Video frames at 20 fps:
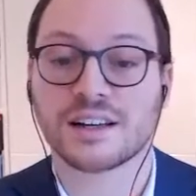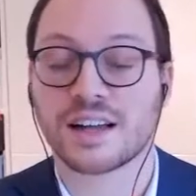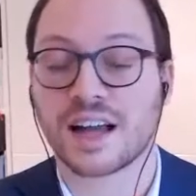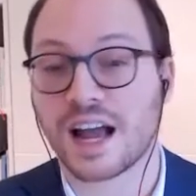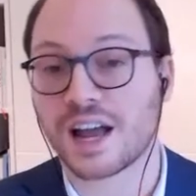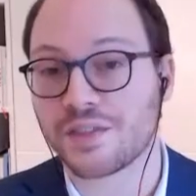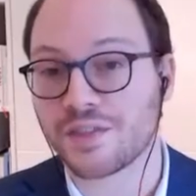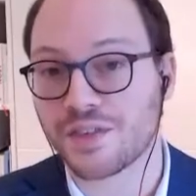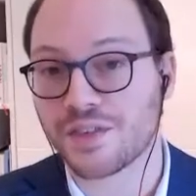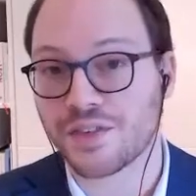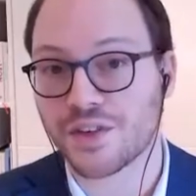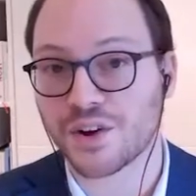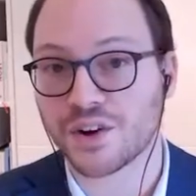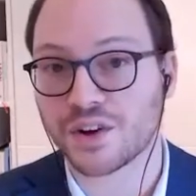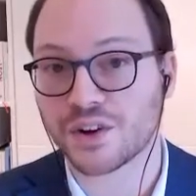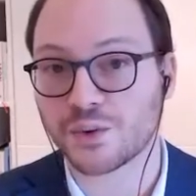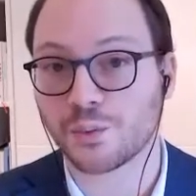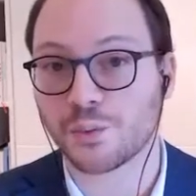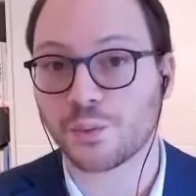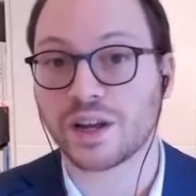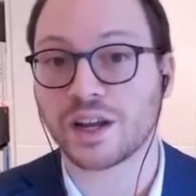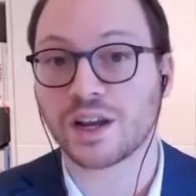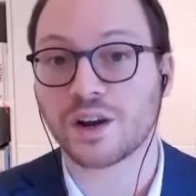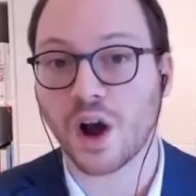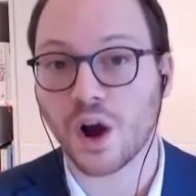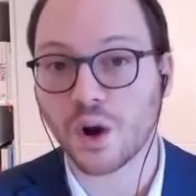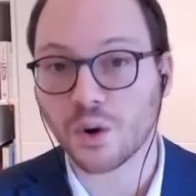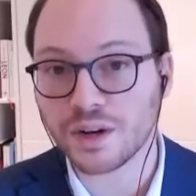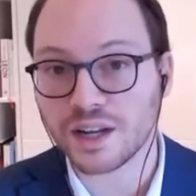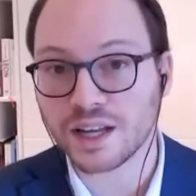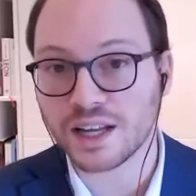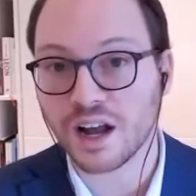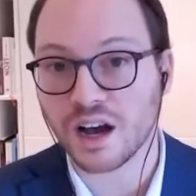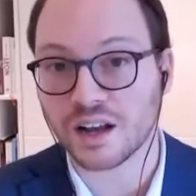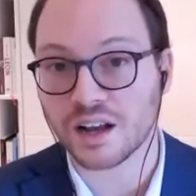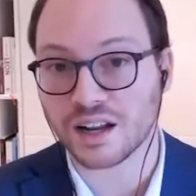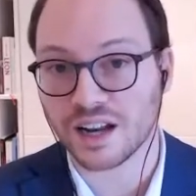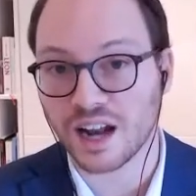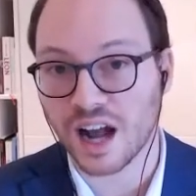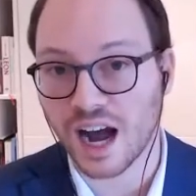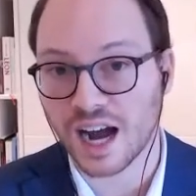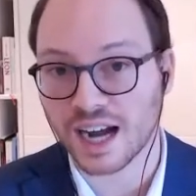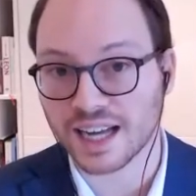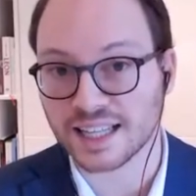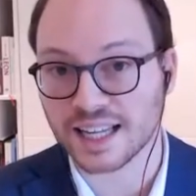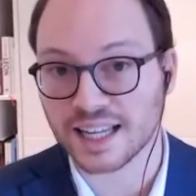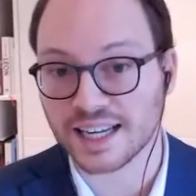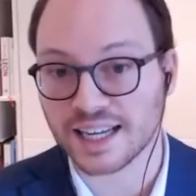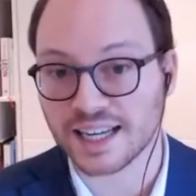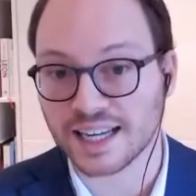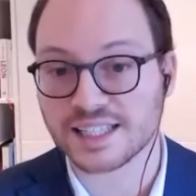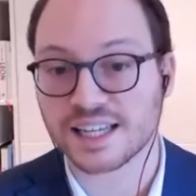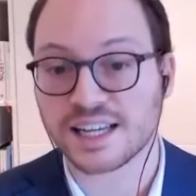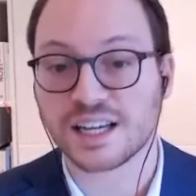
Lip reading: And third, we hone in on and highlight